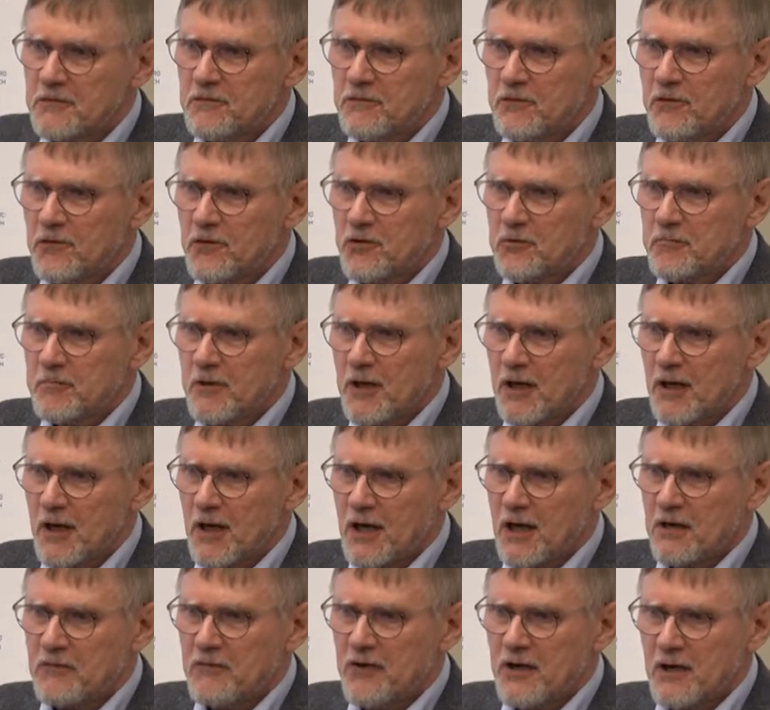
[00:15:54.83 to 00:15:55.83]
formal
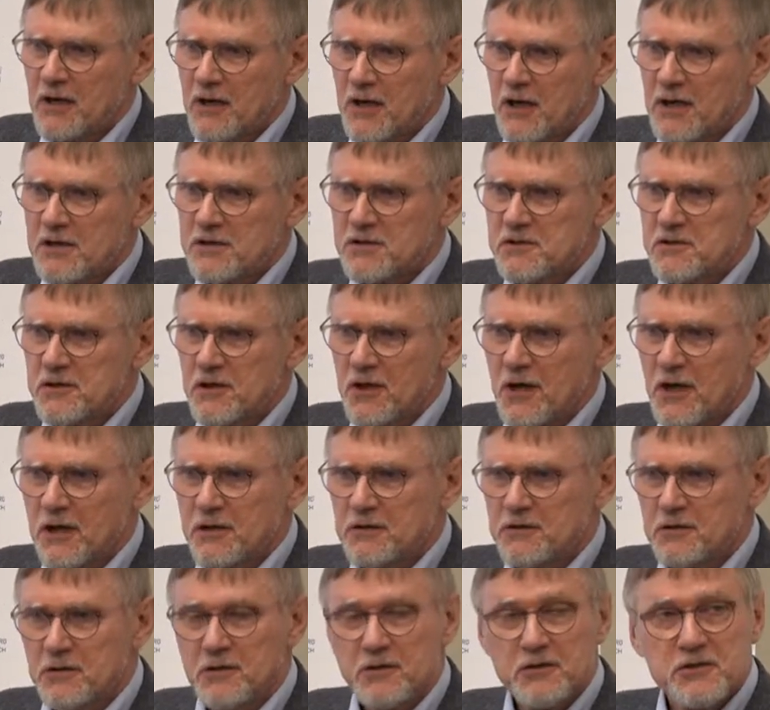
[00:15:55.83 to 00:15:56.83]
governance
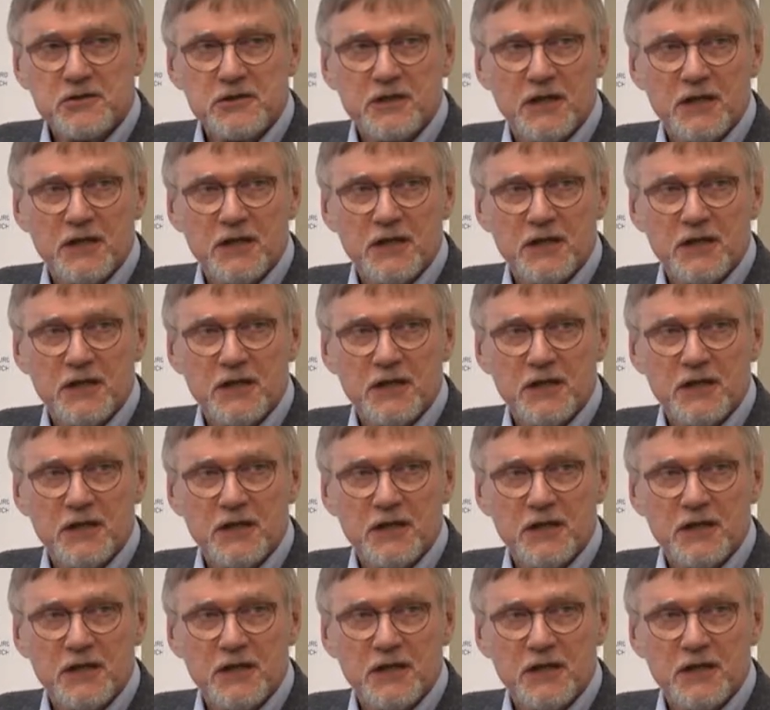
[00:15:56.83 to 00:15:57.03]
structures